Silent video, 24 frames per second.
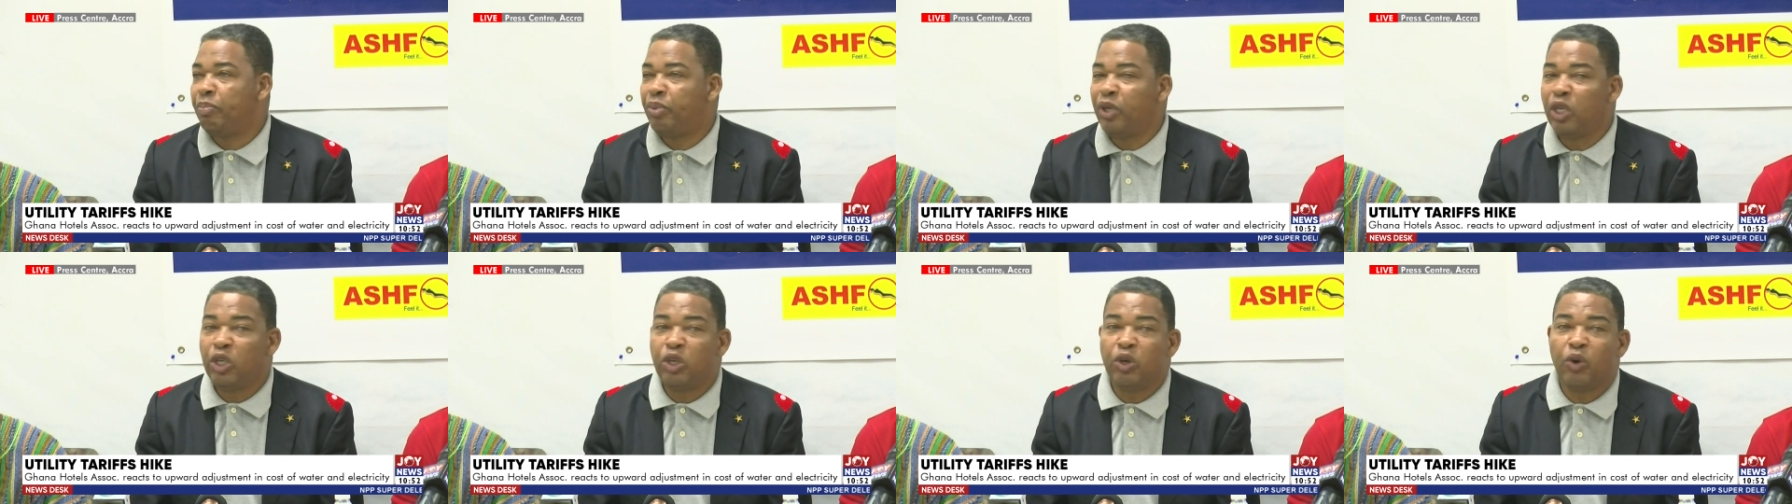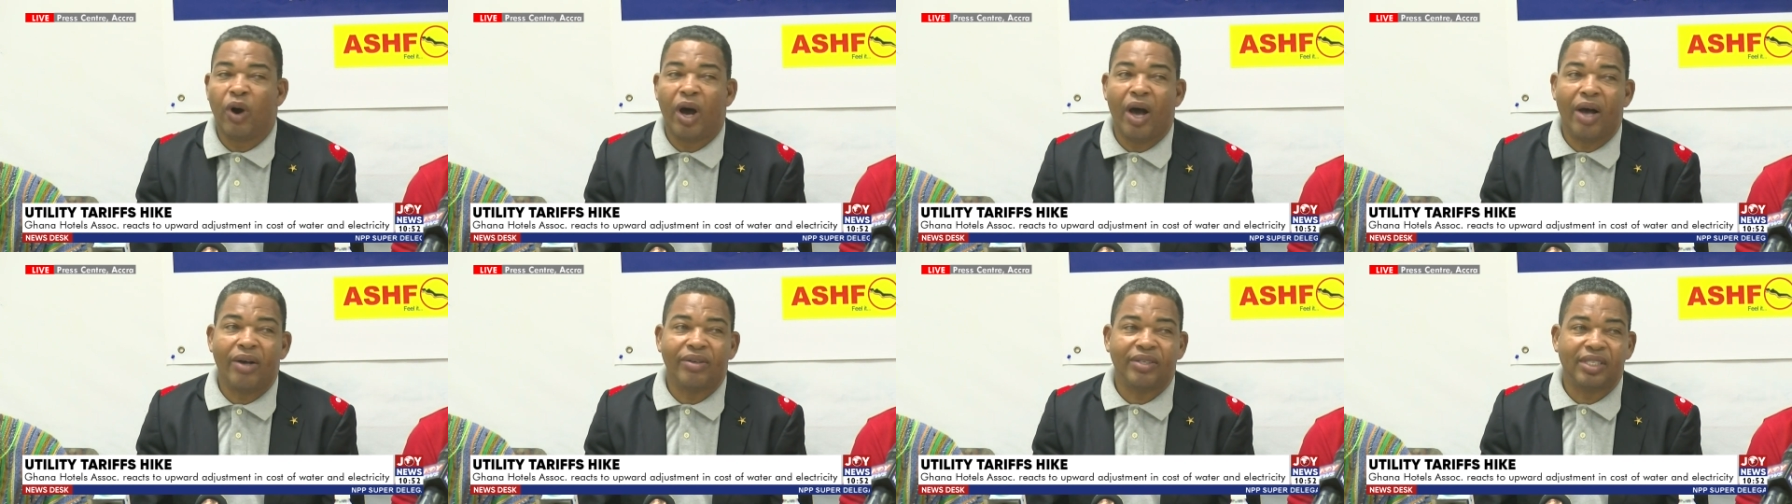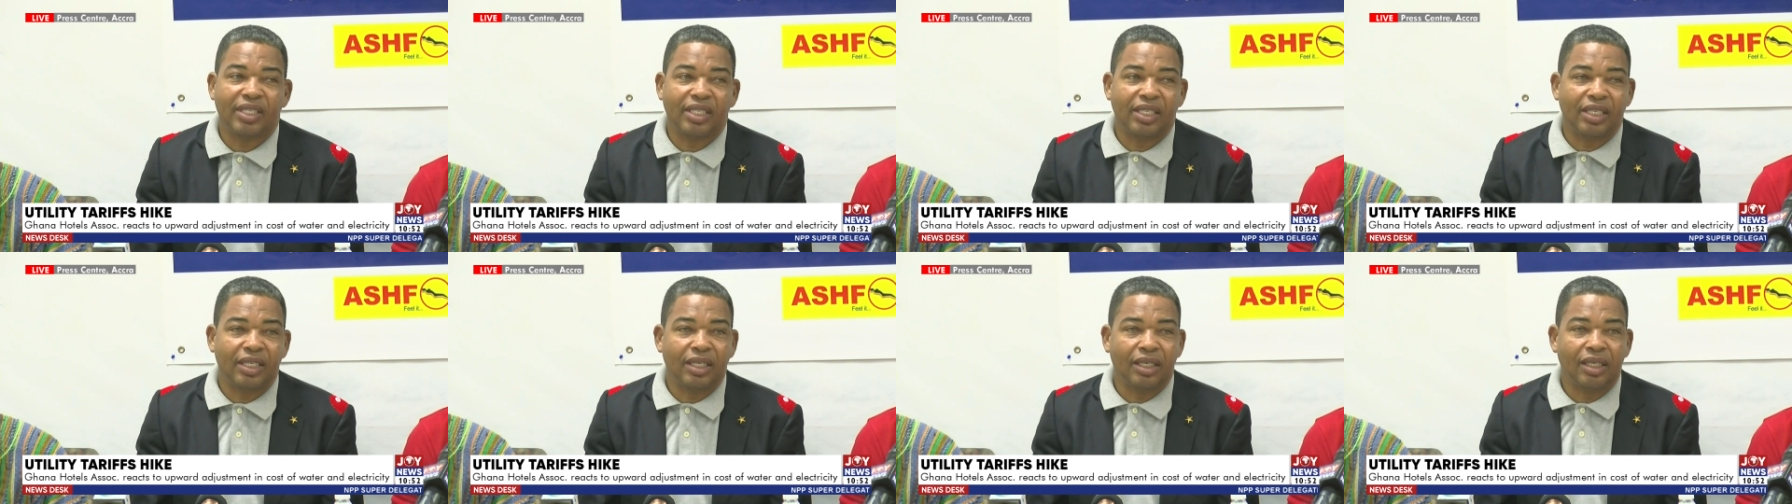
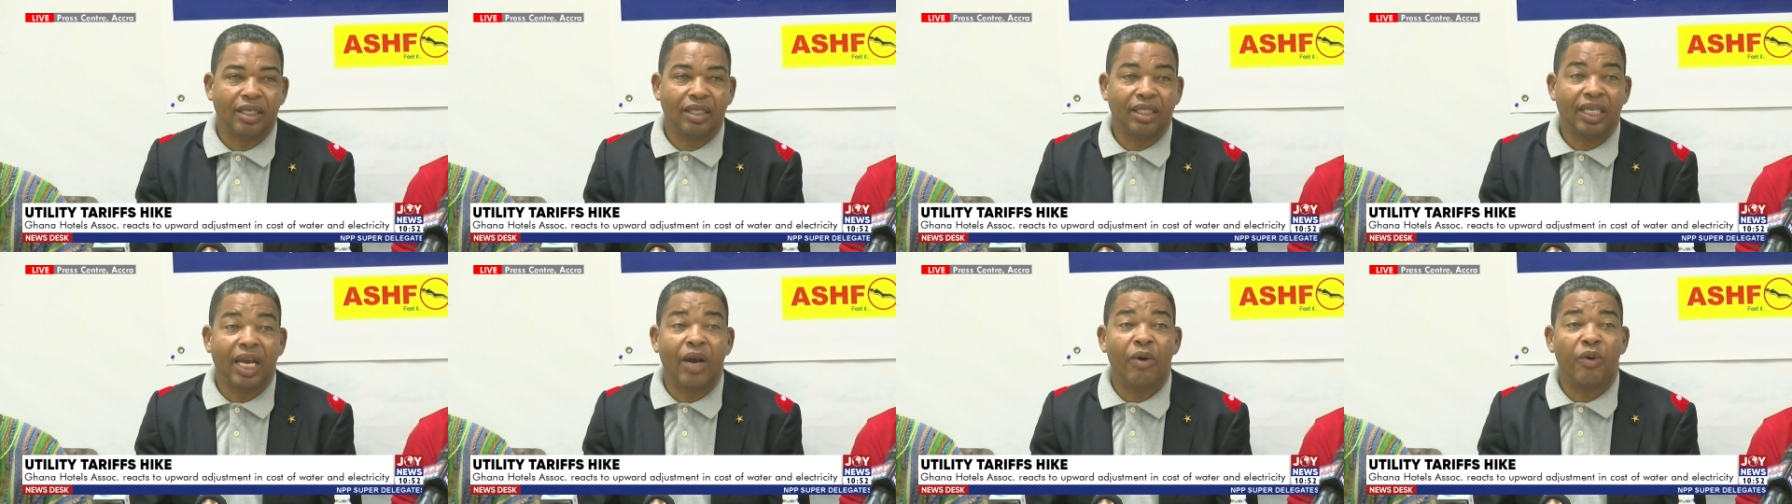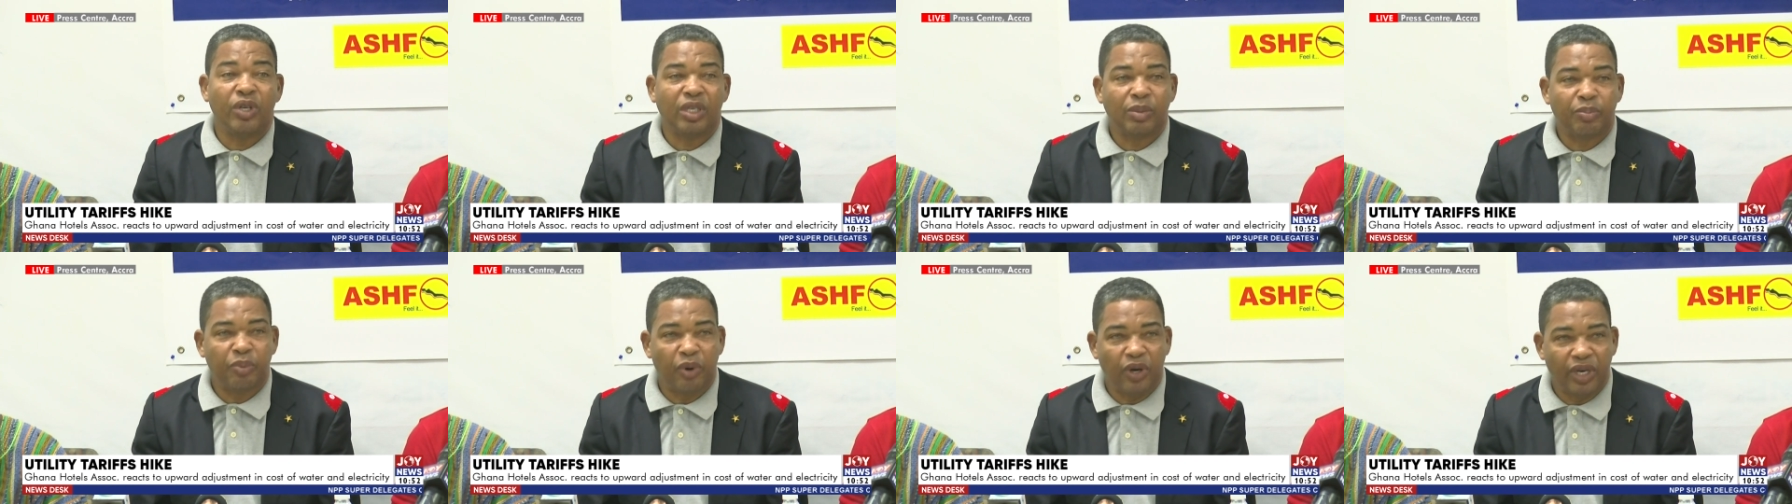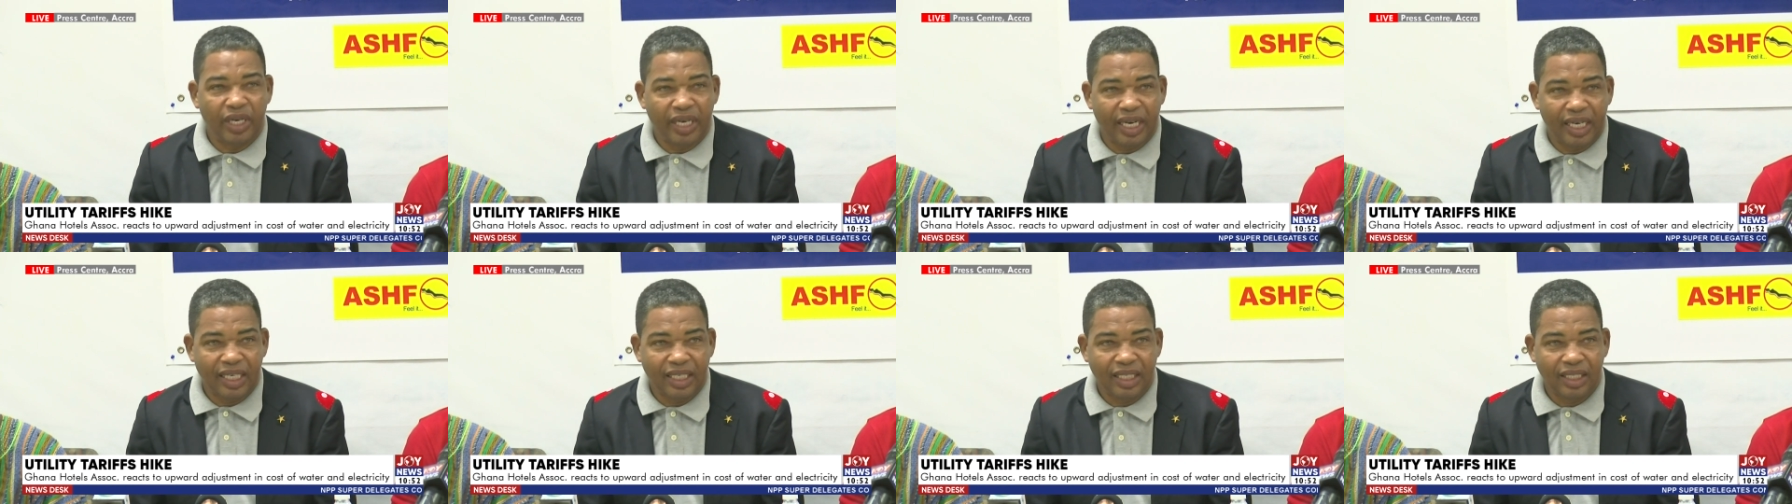PURC. They
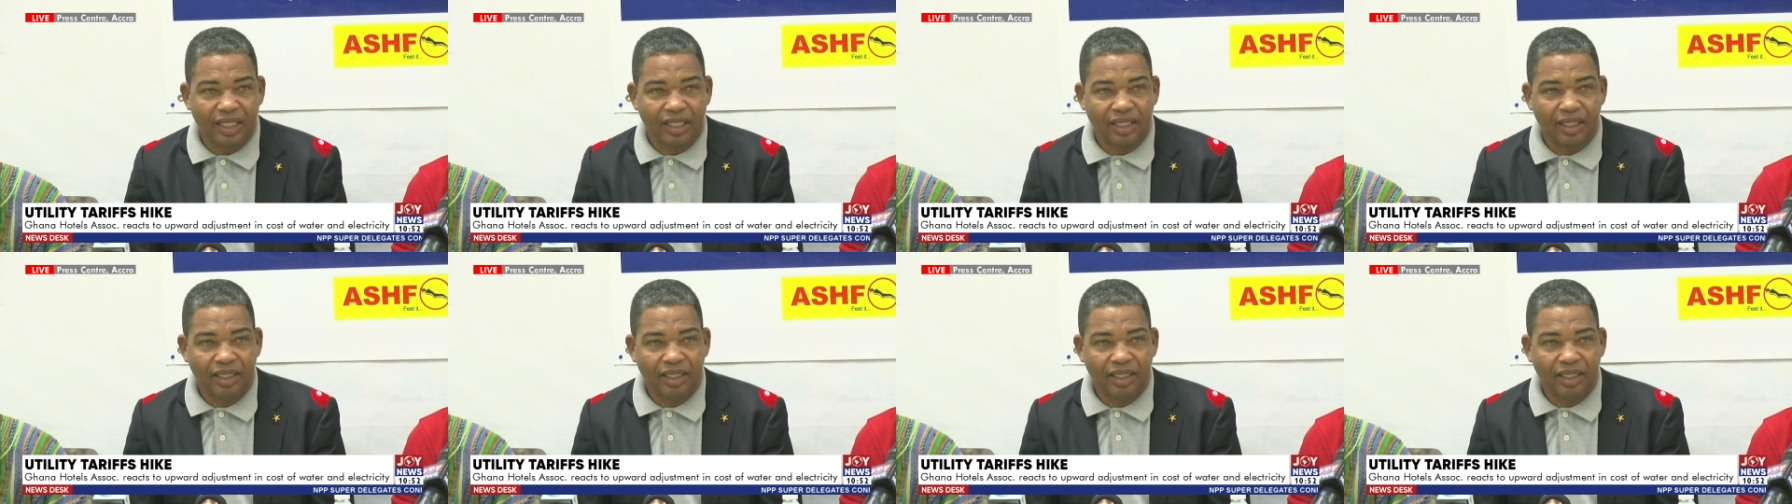responded.